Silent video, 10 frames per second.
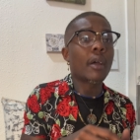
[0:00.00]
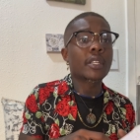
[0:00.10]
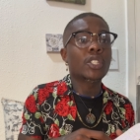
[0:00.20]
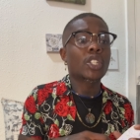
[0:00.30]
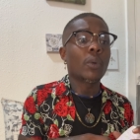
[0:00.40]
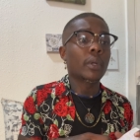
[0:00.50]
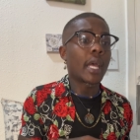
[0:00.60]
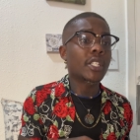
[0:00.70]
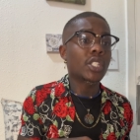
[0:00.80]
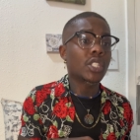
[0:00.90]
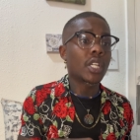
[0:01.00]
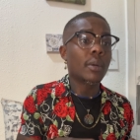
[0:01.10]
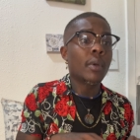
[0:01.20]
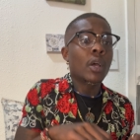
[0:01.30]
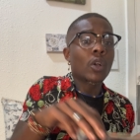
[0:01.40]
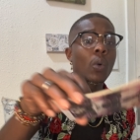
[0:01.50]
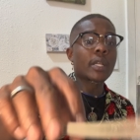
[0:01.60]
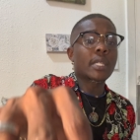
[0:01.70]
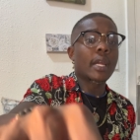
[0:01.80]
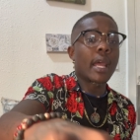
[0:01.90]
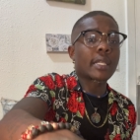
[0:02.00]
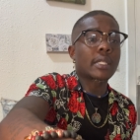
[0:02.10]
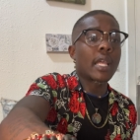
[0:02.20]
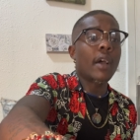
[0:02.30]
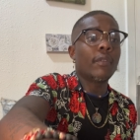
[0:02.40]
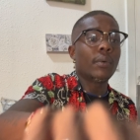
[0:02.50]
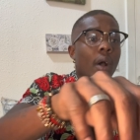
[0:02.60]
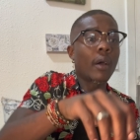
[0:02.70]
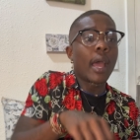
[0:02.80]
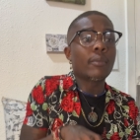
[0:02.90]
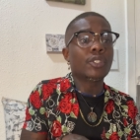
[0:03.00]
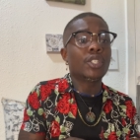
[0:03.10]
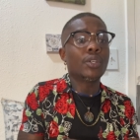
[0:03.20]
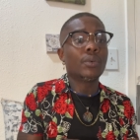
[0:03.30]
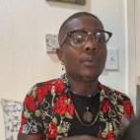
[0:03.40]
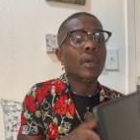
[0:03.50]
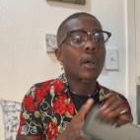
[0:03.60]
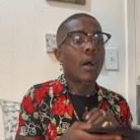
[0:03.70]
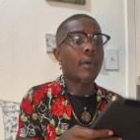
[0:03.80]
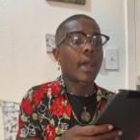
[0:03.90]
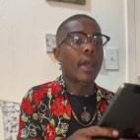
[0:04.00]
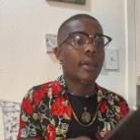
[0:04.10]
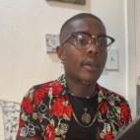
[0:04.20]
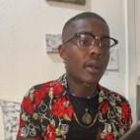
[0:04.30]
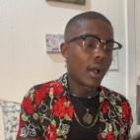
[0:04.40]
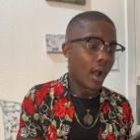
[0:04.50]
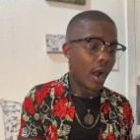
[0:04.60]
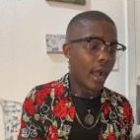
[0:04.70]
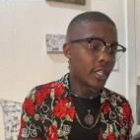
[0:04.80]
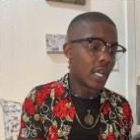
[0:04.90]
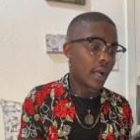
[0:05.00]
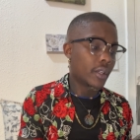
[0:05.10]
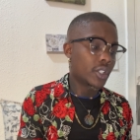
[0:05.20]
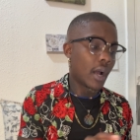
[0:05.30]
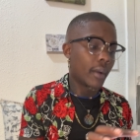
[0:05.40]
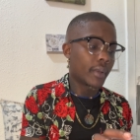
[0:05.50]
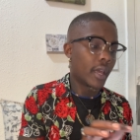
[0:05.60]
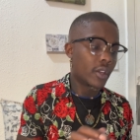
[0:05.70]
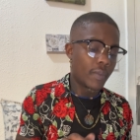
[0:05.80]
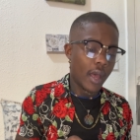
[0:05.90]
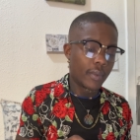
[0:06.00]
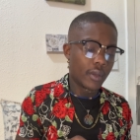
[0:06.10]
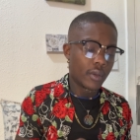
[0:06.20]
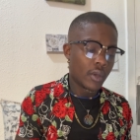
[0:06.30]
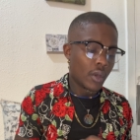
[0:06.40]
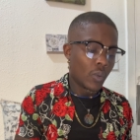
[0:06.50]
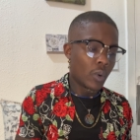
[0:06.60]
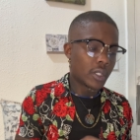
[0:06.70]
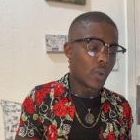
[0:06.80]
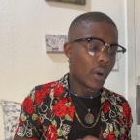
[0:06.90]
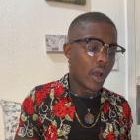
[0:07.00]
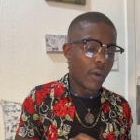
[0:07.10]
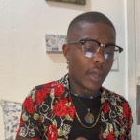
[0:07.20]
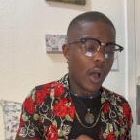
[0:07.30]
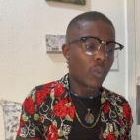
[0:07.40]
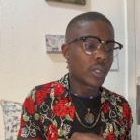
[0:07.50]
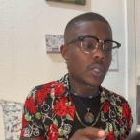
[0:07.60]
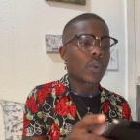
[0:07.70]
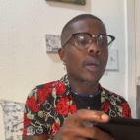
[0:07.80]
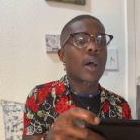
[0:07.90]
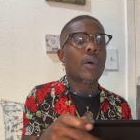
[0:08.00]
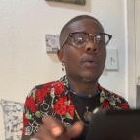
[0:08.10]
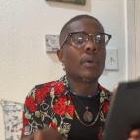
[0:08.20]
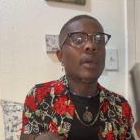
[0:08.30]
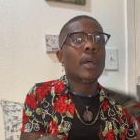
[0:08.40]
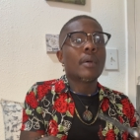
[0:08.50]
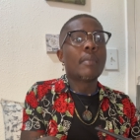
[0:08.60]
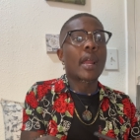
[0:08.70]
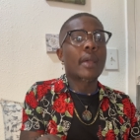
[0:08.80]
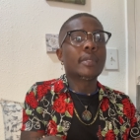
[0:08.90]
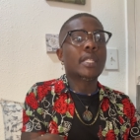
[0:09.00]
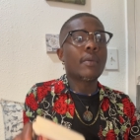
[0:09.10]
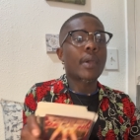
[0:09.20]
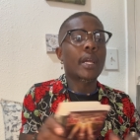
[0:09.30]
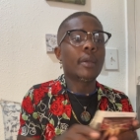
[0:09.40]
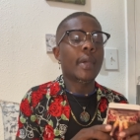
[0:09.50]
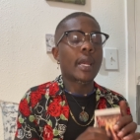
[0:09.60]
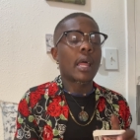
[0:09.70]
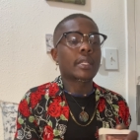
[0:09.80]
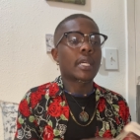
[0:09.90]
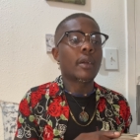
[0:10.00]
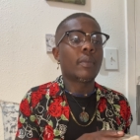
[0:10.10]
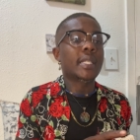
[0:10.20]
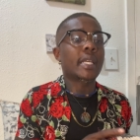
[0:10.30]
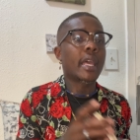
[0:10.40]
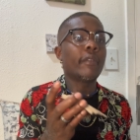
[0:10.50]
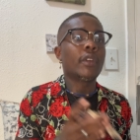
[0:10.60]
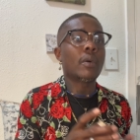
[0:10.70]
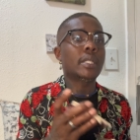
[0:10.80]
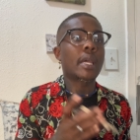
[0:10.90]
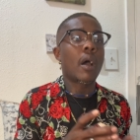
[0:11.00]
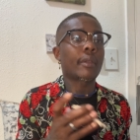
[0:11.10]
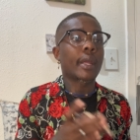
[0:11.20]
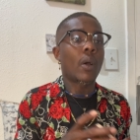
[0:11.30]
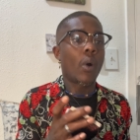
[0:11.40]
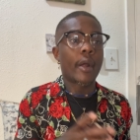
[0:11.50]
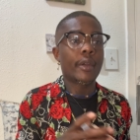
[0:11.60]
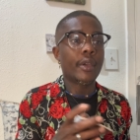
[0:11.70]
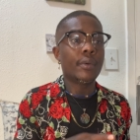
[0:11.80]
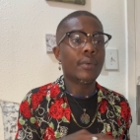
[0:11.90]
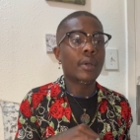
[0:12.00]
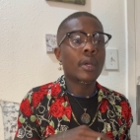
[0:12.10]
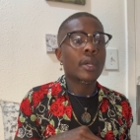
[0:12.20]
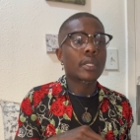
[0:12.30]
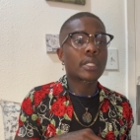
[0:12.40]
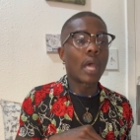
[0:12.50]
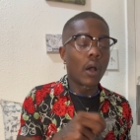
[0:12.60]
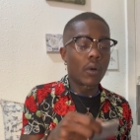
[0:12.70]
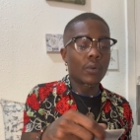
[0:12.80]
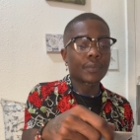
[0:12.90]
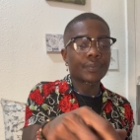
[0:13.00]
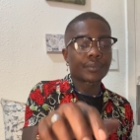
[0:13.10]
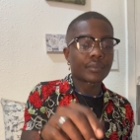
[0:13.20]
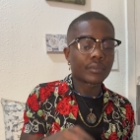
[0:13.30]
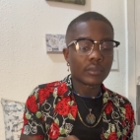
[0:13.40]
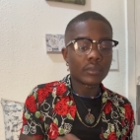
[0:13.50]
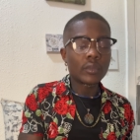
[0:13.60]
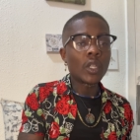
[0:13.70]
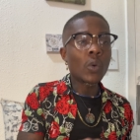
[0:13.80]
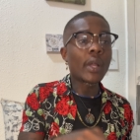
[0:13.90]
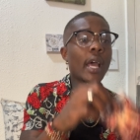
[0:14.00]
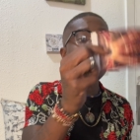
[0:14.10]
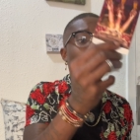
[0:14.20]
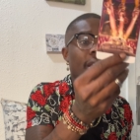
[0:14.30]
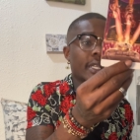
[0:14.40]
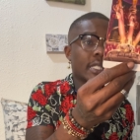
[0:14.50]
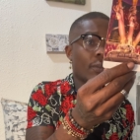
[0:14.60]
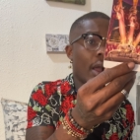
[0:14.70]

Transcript: this is your relationship going to the next level. Oh, that was you. Okay. All right, chocolate drop. Thank you, baby. What's going on, y'all? What's going on? My name is D. Reader, the Million Dollars here once again for those of y'all that are new. So, we got abundance in